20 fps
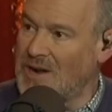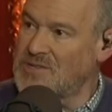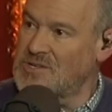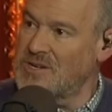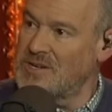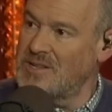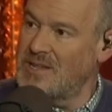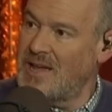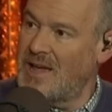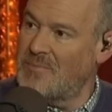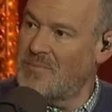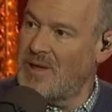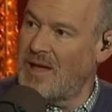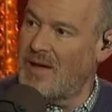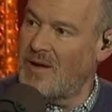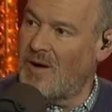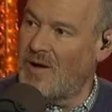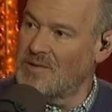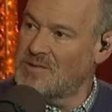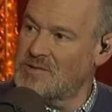watching the
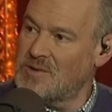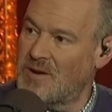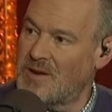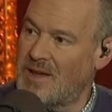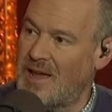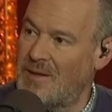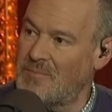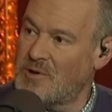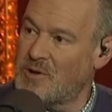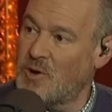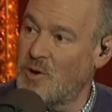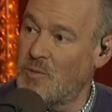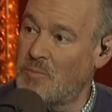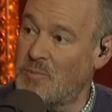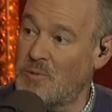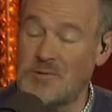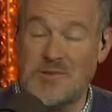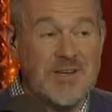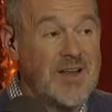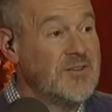NBA All Star game.
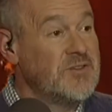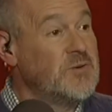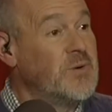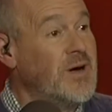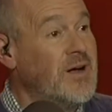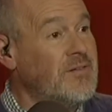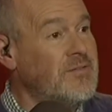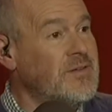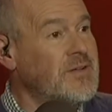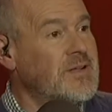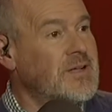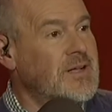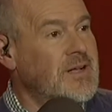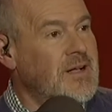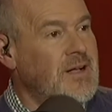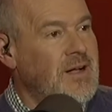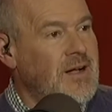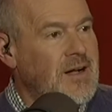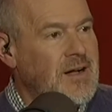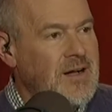Coop, who's now 12,
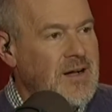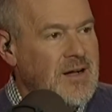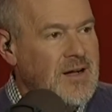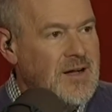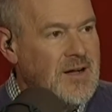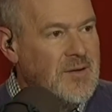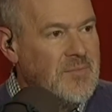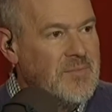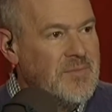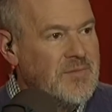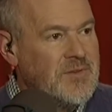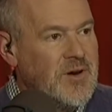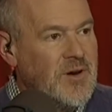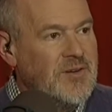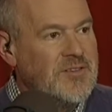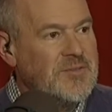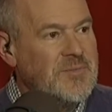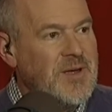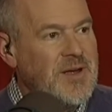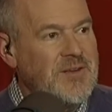um,
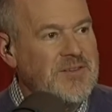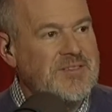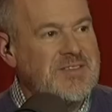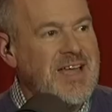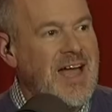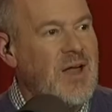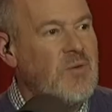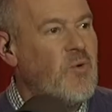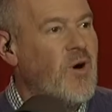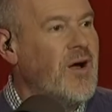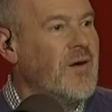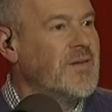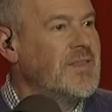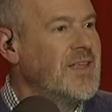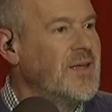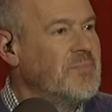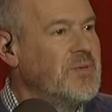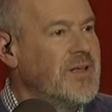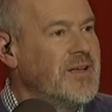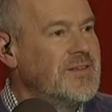turns to me goes, Dad, why aren't
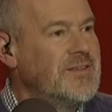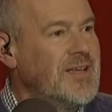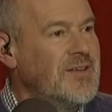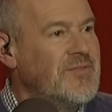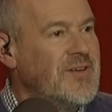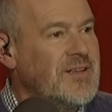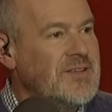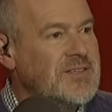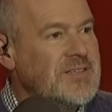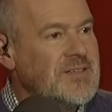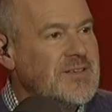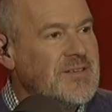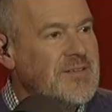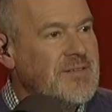they playing defense?